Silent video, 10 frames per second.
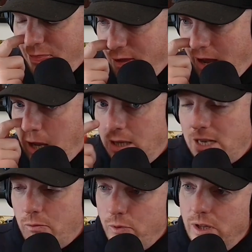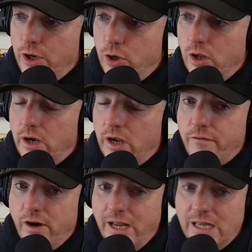I yeah. think it's a really good
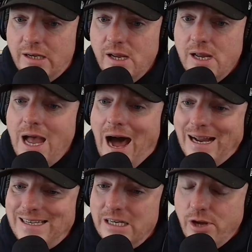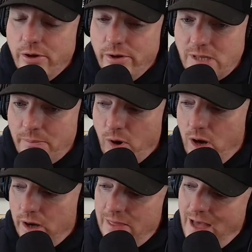looking front end. I did notice they
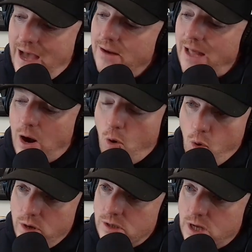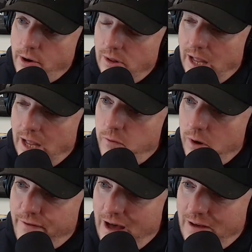brought in that that horizontal, like
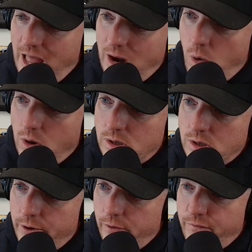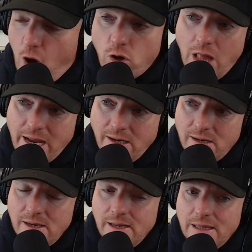four or five light horizontal fog mm-hmm. light,
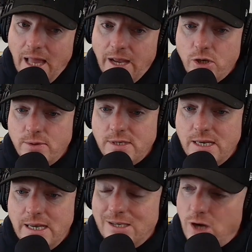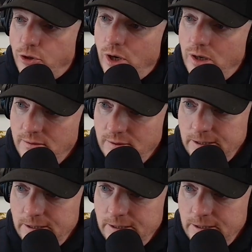like mm-hmm. you see in Tundra.